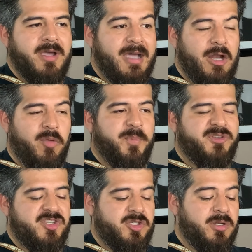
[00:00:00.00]
jalon
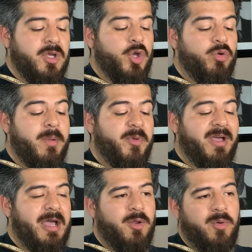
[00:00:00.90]
position. Remember, the
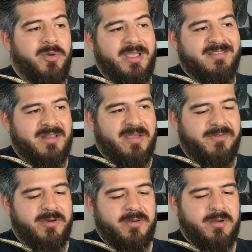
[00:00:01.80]
jalon is
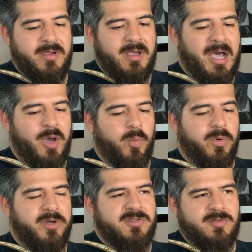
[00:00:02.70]
never
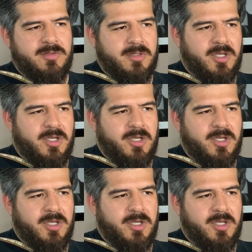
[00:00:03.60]
outwards.